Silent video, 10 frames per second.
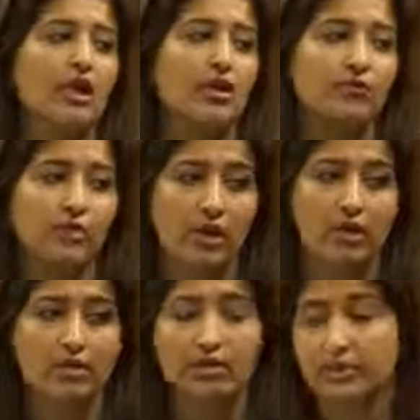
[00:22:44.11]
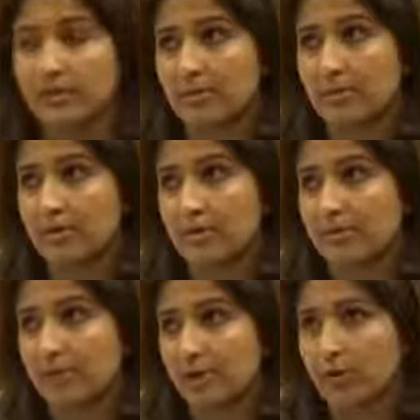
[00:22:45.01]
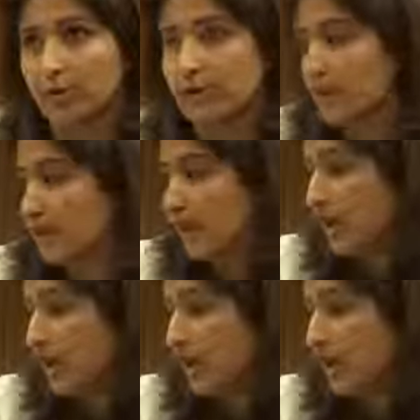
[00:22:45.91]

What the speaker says: and for loss or damage of property.